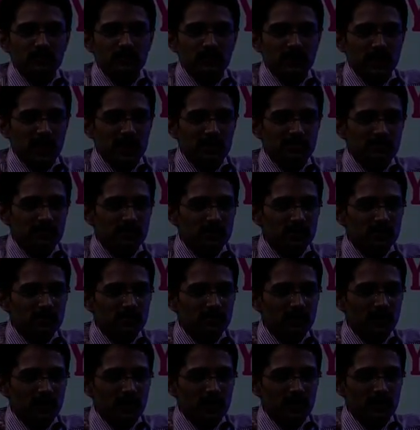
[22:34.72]
careful
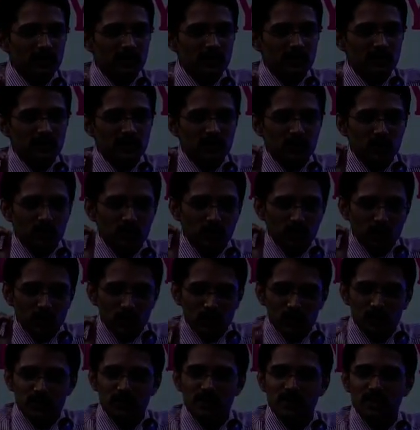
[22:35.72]
for
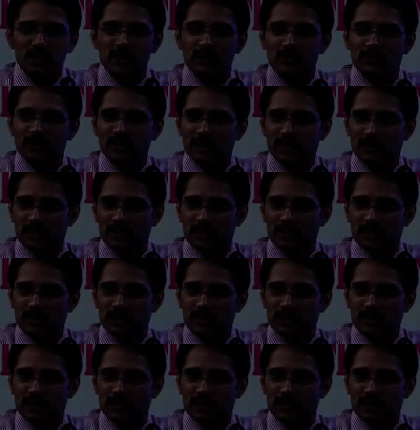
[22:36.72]
producing your